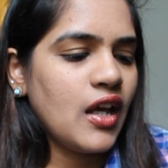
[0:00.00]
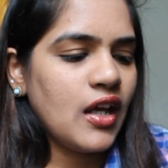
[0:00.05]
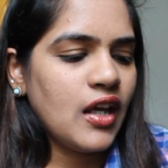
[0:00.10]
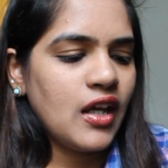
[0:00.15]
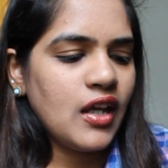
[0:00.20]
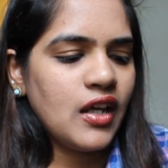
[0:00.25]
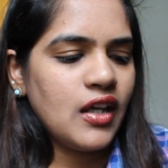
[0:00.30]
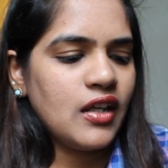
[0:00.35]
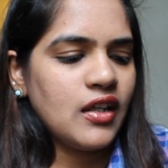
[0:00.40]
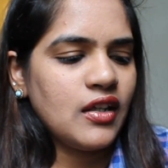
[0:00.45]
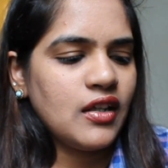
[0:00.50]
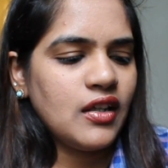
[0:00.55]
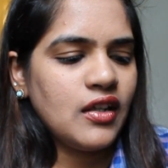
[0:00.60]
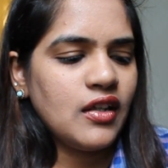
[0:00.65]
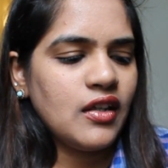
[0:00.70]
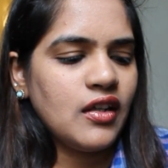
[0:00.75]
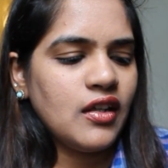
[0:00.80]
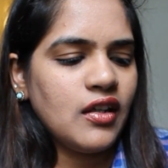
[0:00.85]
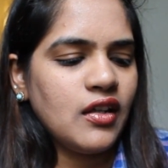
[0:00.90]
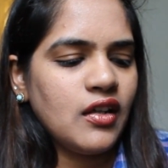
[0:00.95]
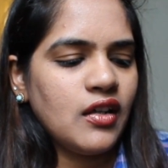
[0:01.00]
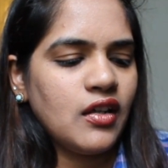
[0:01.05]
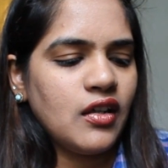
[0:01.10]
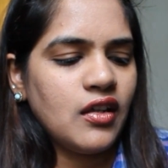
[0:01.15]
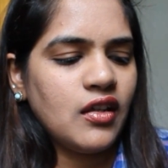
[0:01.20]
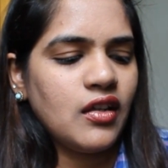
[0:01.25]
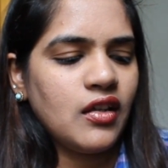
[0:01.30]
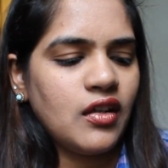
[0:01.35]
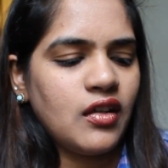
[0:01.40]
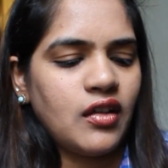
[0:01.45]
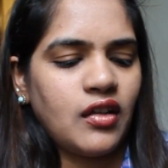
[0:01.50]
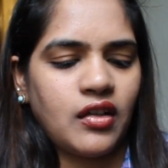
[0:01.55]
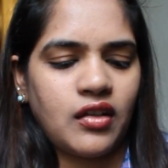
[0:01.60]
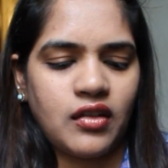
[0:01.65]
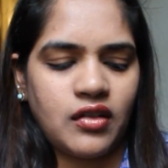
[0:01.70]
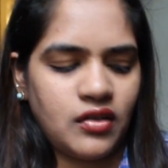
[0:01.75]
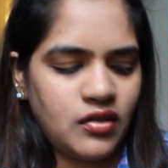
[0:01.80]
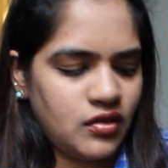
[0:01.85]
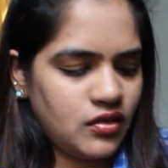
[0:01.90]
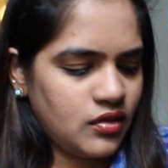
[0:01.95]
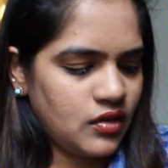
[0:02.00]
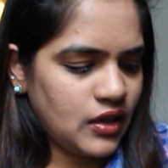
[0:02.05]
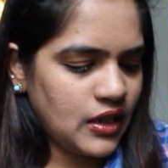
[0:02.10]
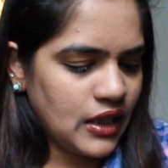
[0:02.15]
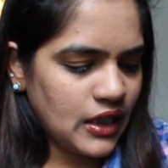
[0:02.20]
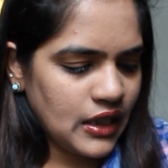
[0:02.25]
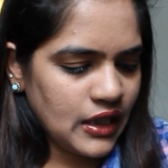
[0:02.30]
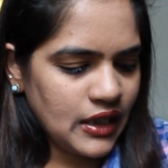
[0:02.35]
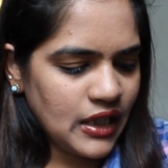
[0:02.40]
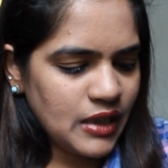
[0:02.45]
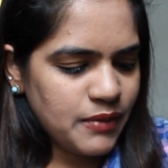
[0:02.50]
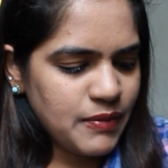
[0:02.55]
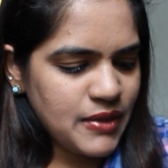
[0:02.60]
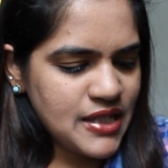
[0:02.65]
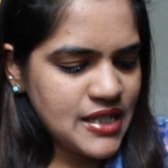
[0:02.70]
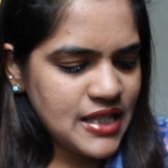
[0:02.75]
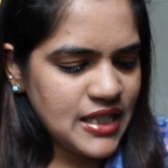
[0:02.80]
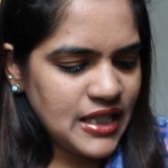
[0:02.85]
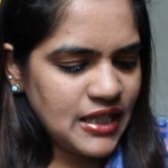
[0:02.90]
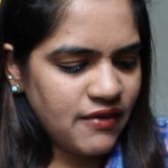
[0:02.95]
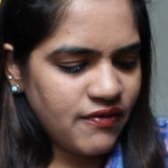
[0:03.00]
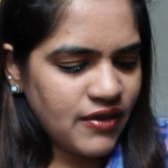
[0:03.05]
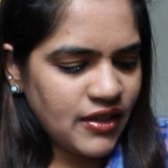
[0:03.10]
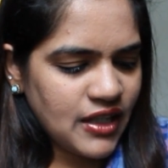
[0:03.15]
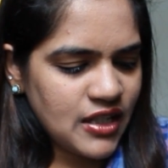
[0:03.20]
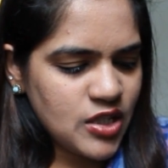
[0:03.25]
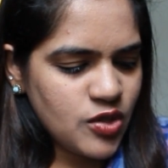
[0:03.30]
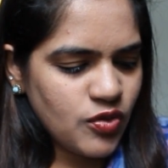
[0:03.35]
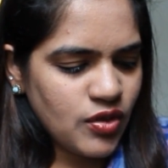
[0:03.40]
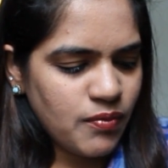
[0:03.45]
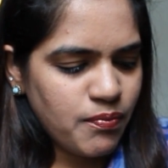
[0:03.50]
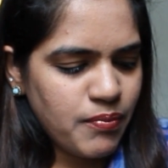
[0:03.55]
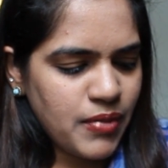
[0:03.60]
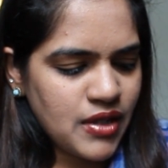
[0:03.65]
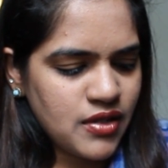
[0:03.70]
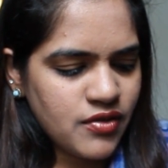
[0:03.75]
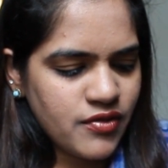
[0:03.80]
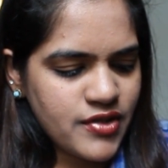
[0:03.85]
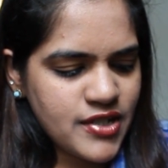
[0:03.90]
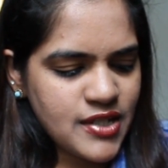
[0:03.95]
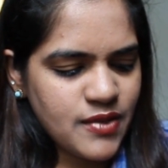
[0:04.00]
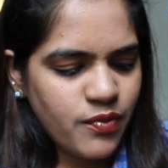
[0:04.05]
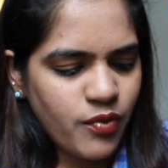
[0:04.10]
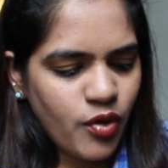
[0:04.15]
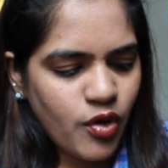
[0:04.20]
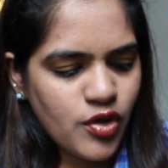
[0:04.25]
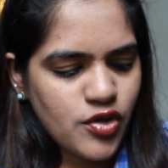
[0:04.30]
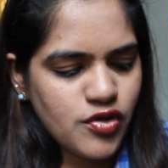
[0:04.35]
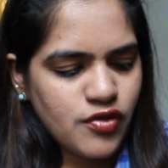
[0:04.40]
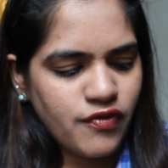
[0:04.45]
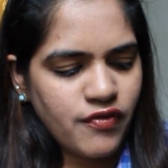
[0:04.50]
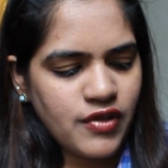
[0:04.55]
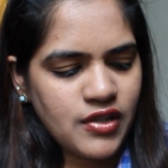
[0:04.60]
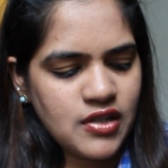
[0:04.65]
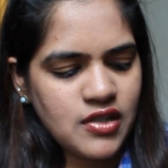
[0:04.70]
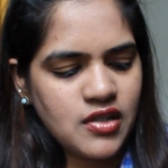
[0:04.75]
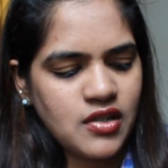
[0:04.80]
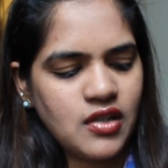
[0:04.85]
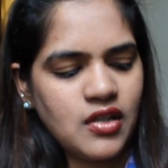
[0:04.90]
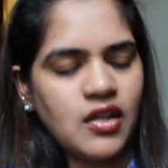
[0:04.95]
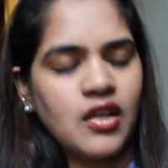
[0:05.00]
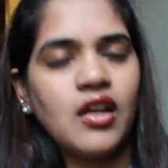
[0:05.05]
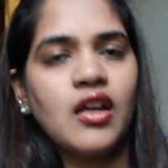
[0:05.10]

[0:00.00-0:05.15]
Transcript: And yeah, let me see if I can do a better swatch of it.